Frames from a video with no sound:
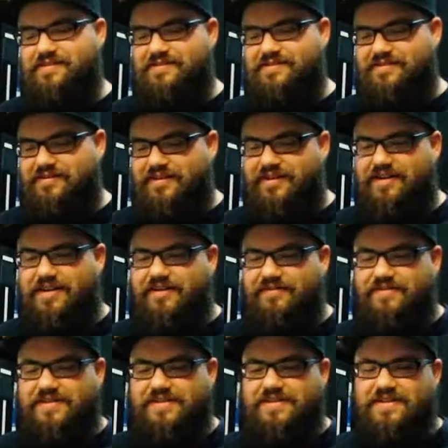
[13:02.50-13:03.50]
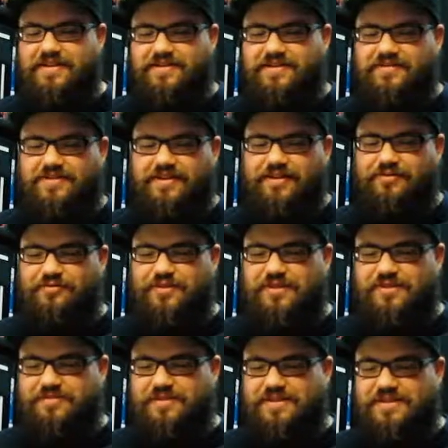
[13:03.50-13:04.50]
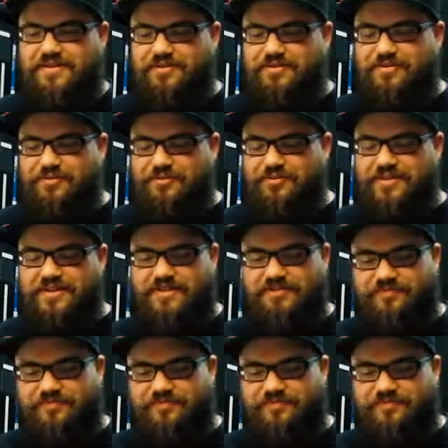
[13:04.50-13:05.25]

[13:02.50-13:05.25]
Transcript: Oh, I'm gonna have to sacrifice my Seeker of the Way.